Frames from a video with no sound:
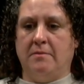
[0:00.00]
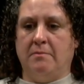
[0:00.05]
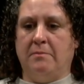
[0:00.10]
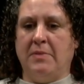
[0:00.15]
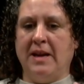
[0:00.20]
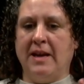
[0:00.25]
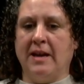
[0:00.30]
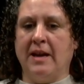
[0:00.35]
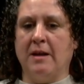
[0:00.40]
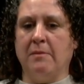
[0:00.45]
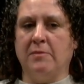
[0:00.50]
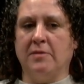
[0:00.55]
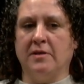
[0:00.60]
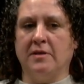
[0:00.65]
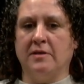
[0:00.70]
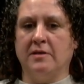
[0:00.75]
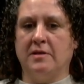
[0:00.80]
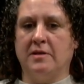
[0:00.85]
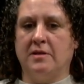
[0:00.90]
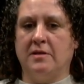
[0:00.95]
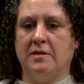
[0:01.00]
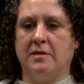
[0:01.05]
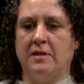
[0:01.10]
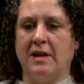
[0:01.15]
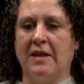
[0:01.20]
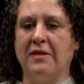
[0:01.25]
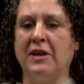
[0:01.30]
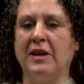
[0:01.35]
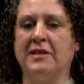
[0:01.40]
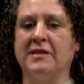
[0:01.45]
being able,
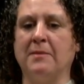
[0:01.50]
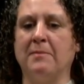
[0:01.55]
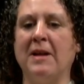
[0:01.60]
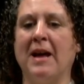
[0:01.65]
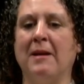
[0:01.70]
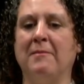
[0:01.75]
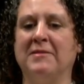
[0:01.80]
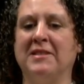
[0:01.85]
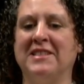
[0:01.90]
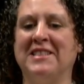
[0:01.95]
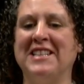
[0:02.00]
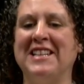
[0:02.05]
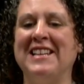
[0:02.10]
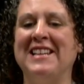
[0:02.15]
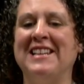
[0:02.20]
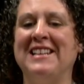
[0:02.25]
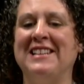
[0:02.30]
I think sometimes it's,